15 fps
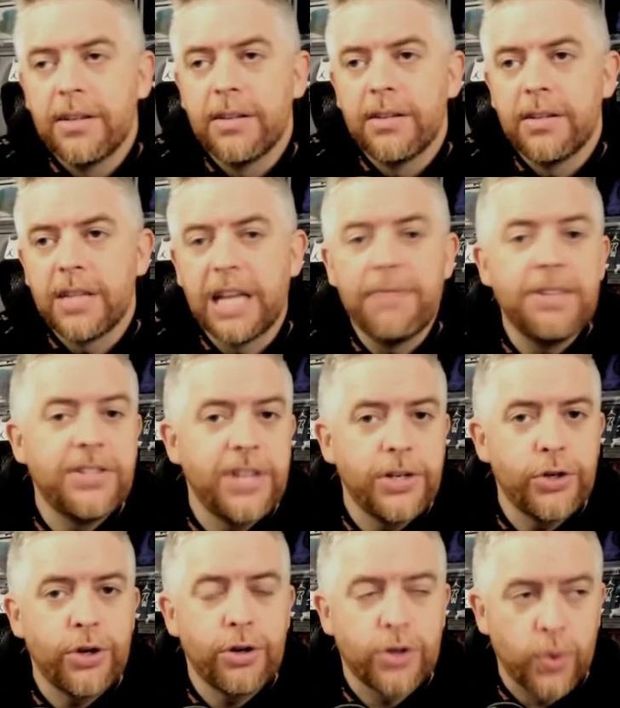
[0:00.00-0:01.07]
Liv has
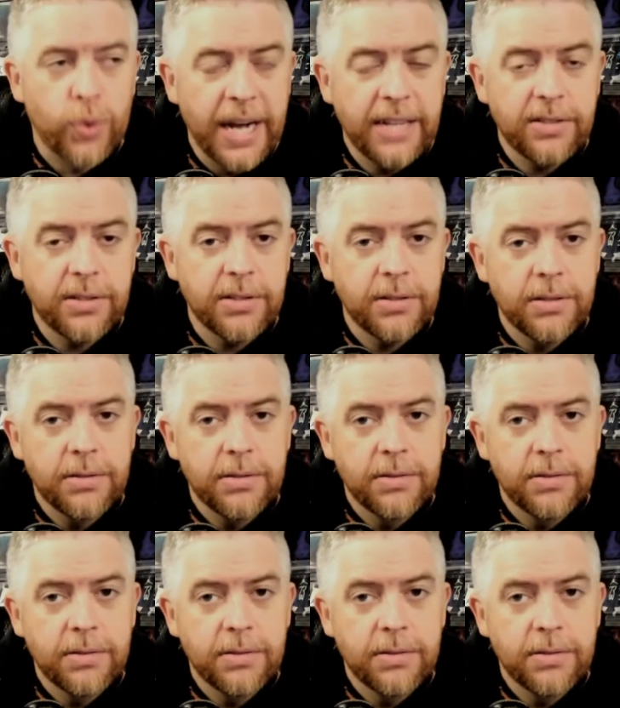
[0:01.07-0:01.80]
injured her twice.